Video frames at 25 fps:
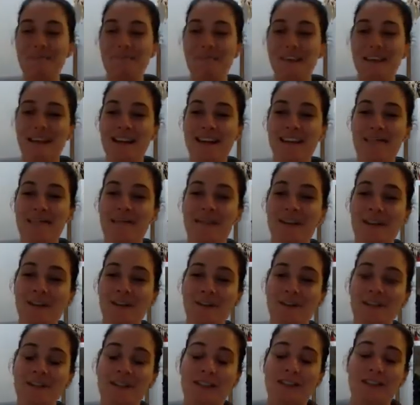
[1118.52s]
days where
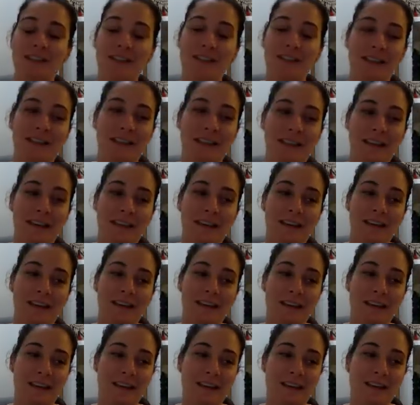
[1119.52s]
you just think,
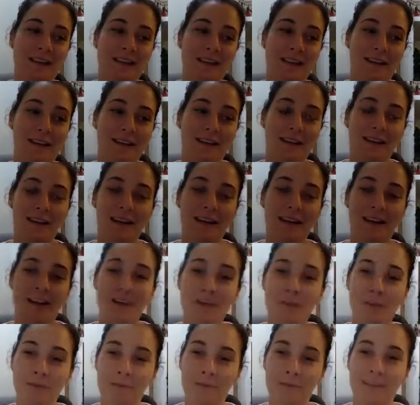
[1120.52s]
you know what, I
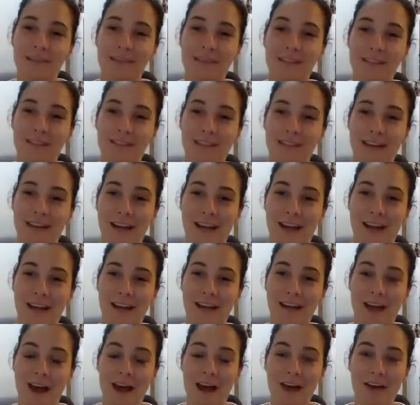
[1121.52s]
couldn't be fucked
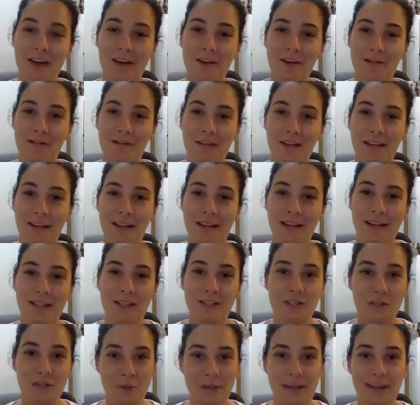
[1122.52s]
today. I don't feel like
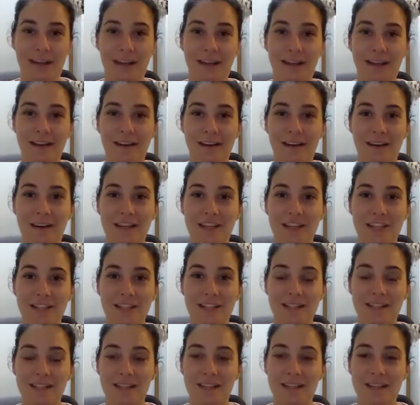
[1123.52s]
doing it.
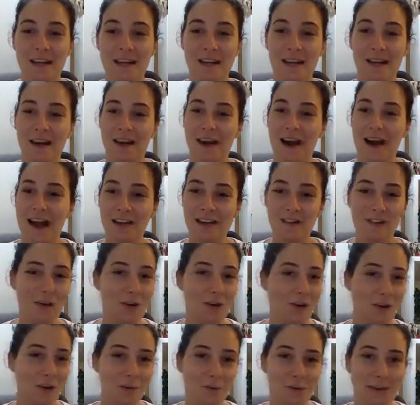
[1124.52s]
I
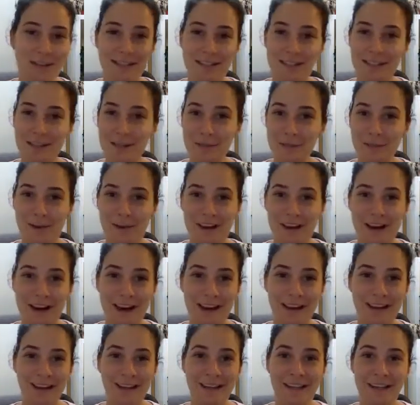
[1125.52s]
know the reasons
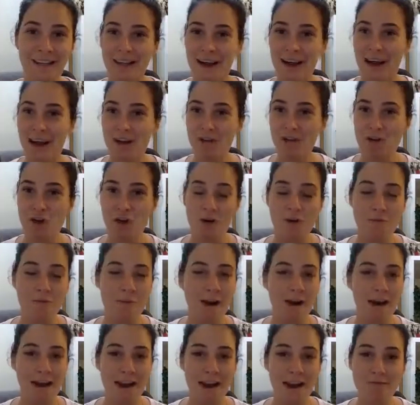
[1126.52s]
why, I know
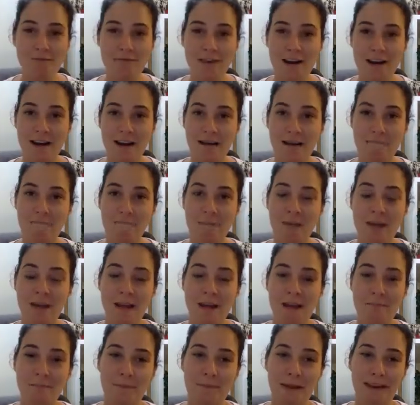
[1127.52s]
my outcome,
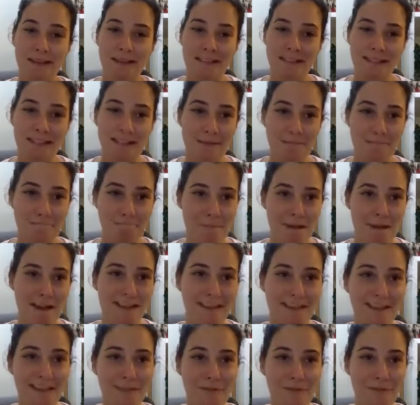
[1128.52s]
but it's the
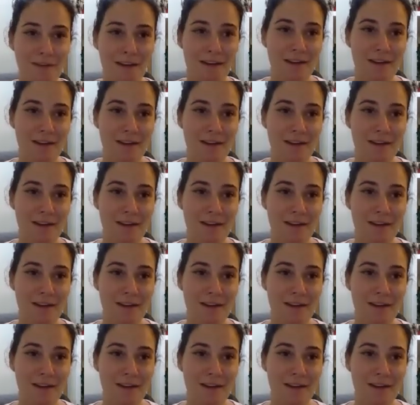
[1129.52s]
massive